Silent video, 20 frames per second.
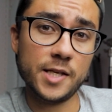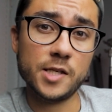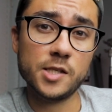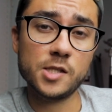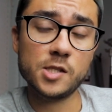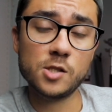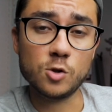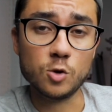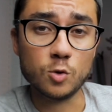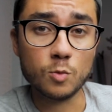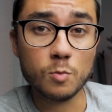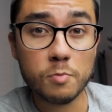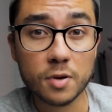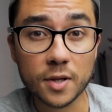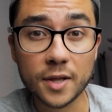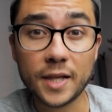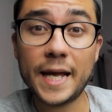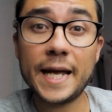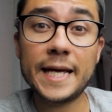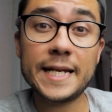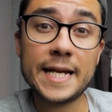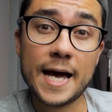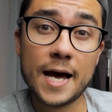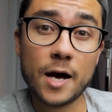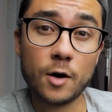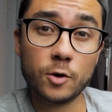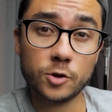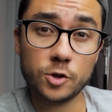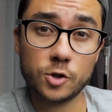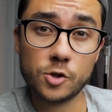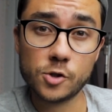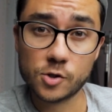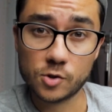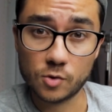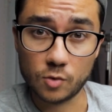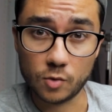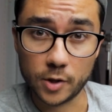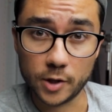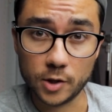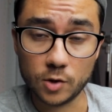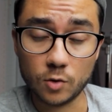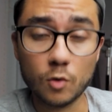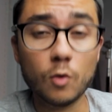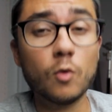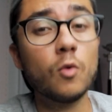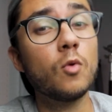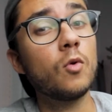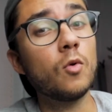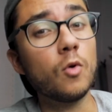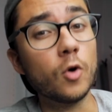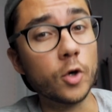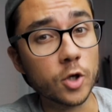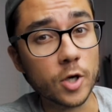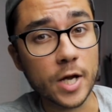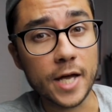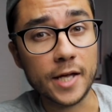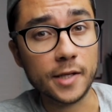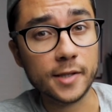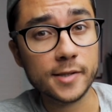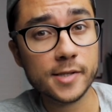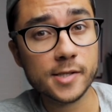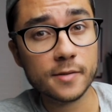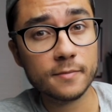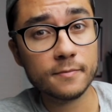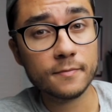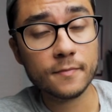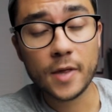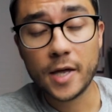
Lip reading: is to plan out your story or your edit.